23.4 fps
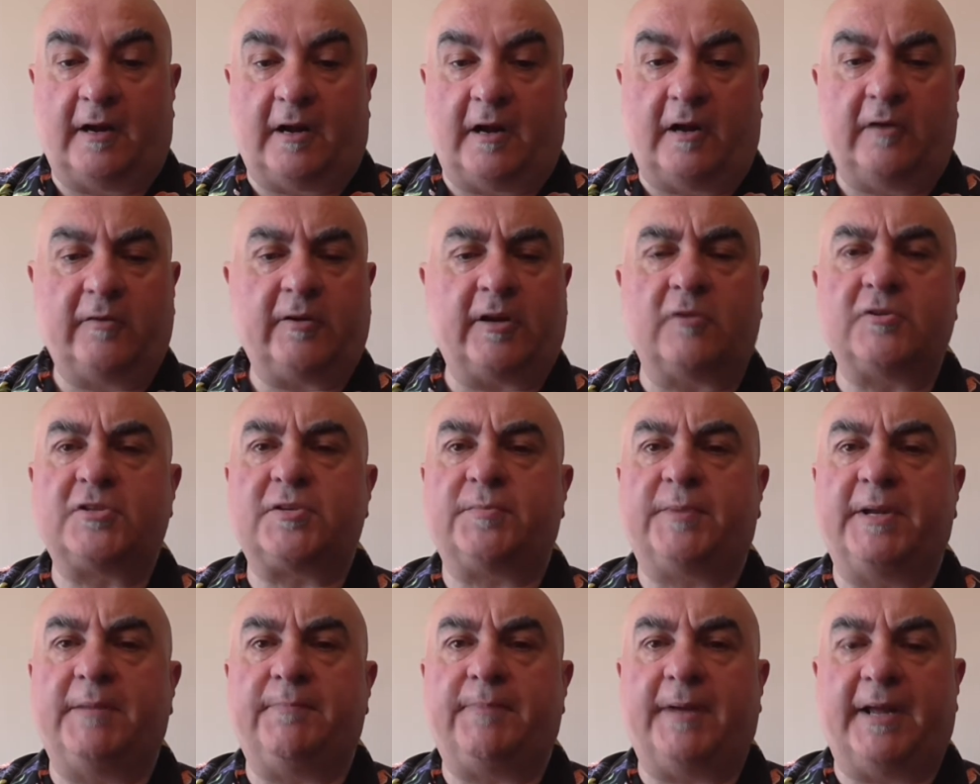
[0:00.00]
I'm going
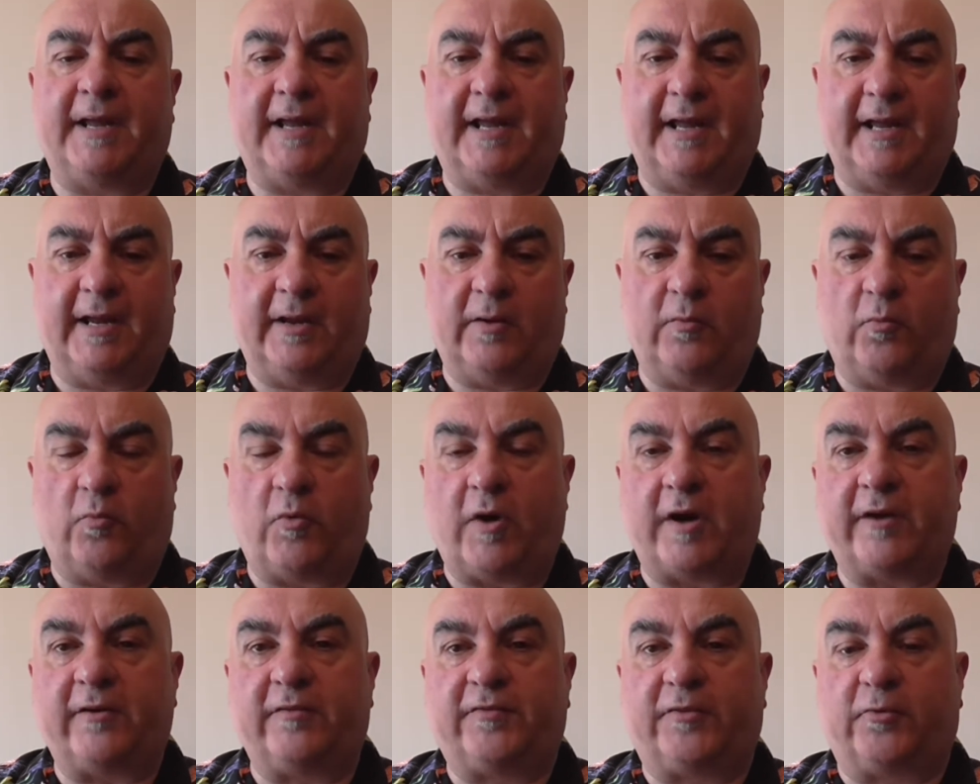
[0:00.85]
to be picking
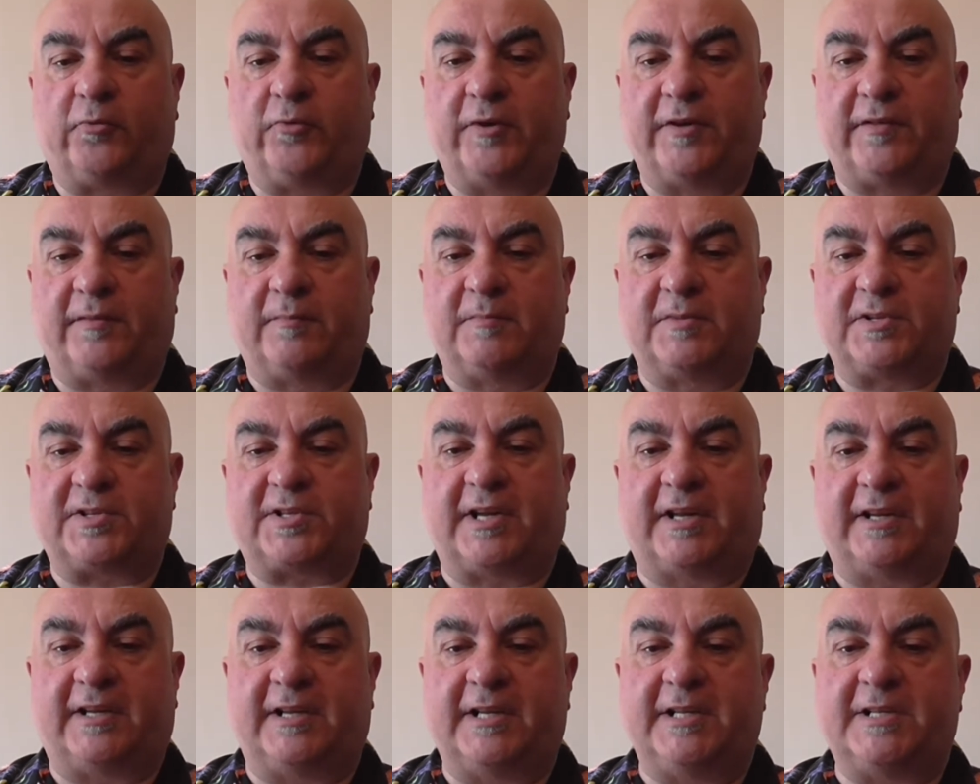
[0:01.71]
one of the rhythm
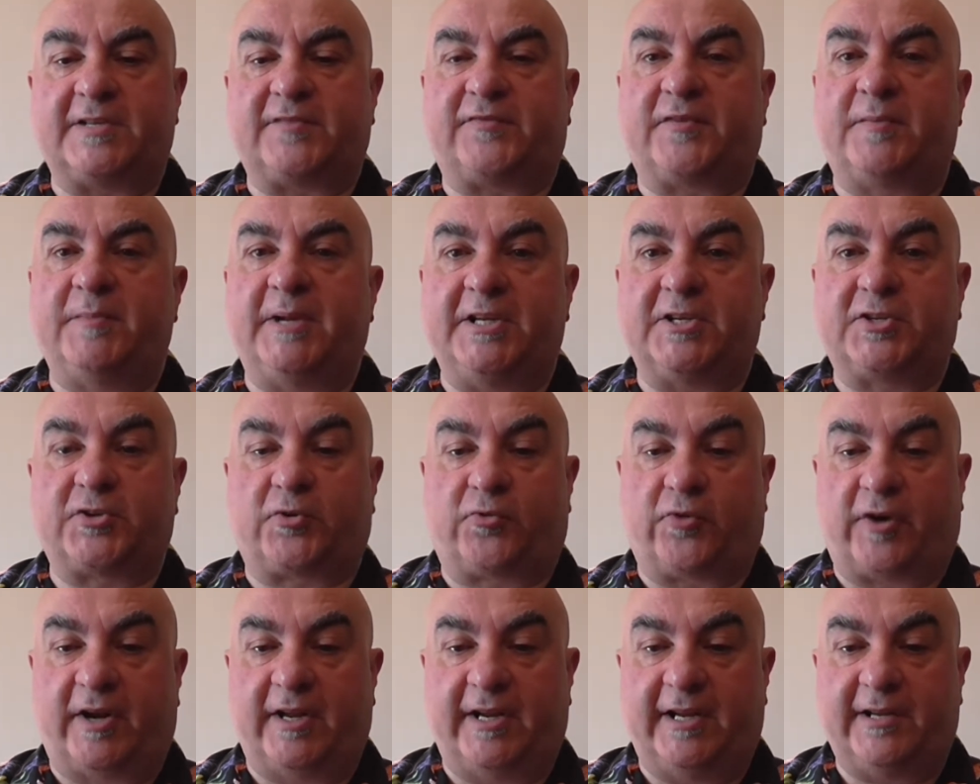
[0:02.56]
studies from each
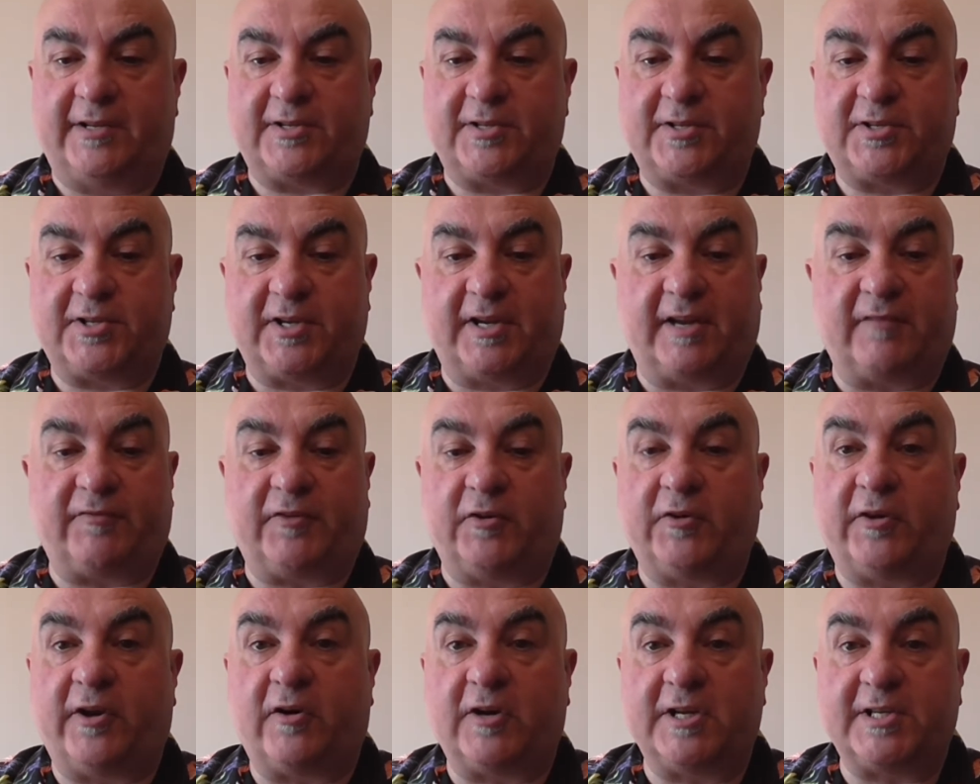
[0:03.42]
grade to give
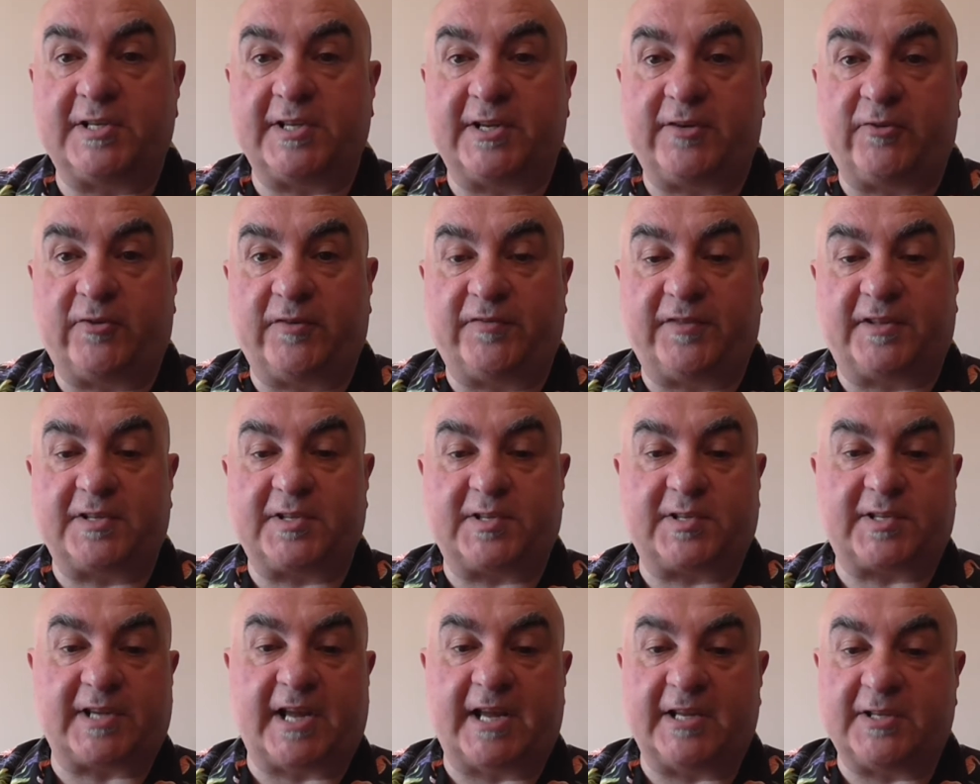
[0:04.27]
you an idea of the
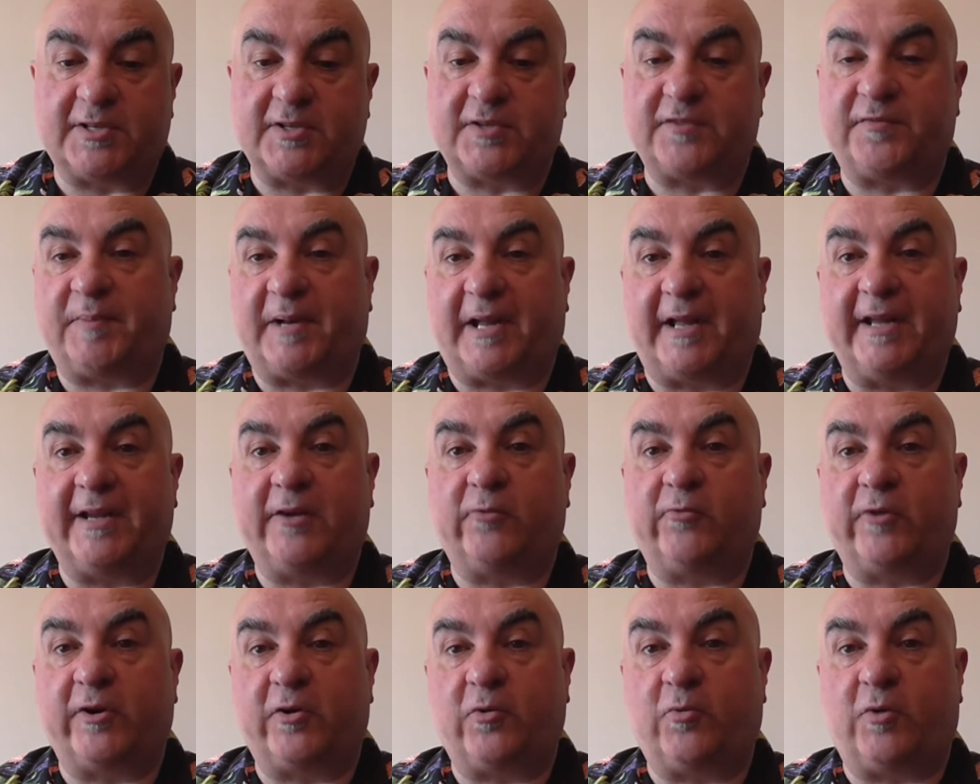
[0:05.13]
standard of
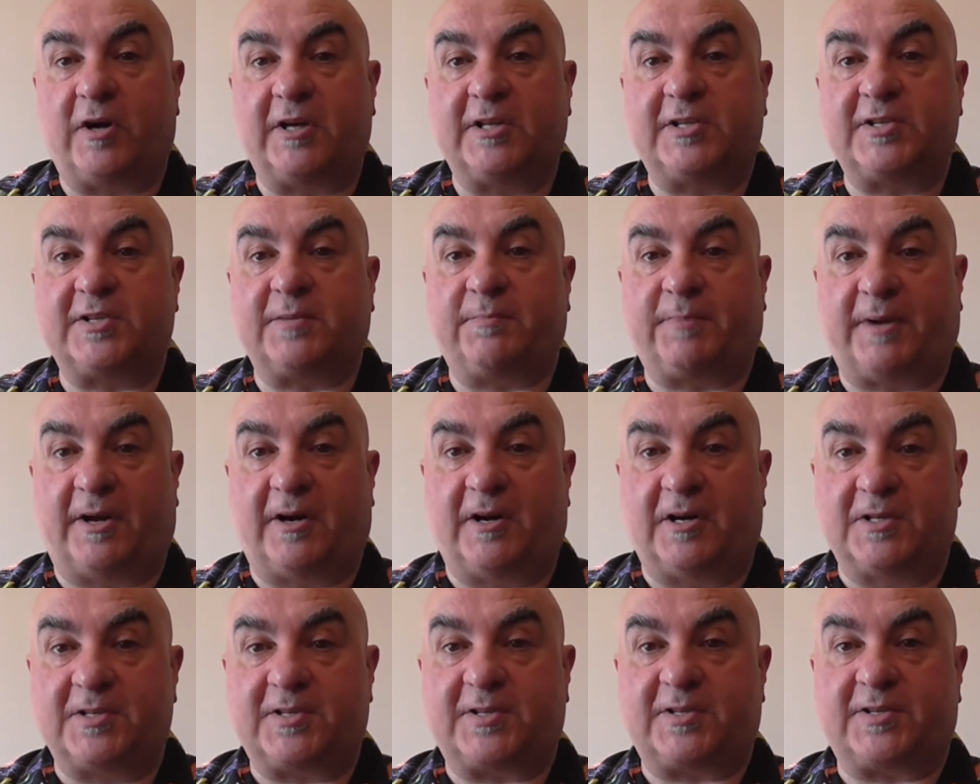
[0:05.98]
playing required to
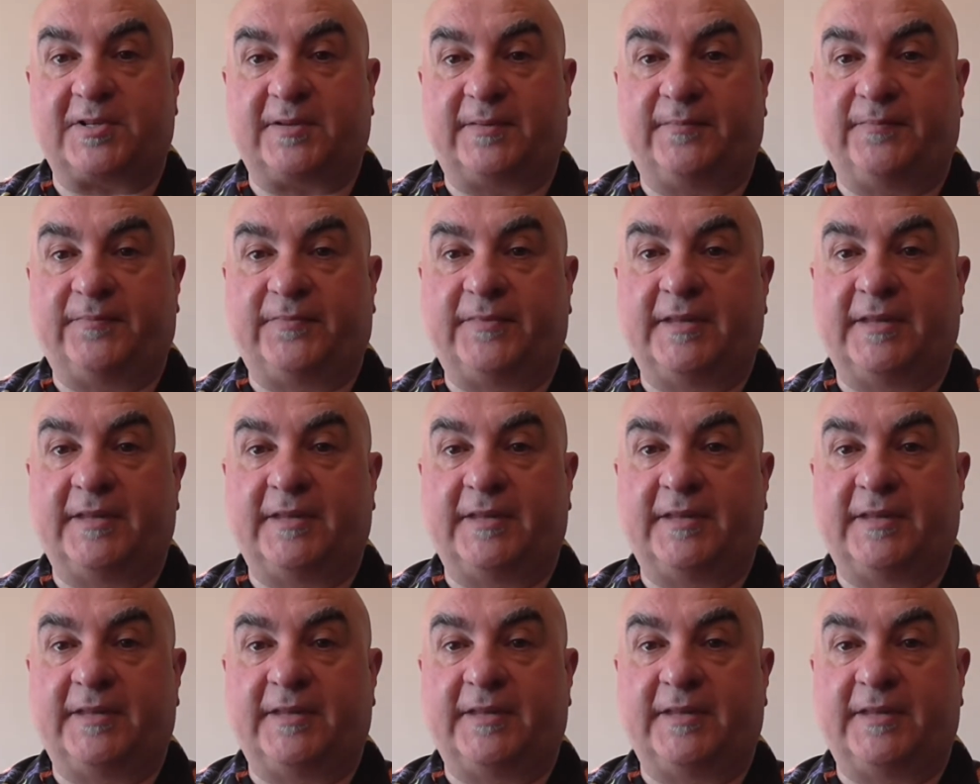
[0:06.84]
pass.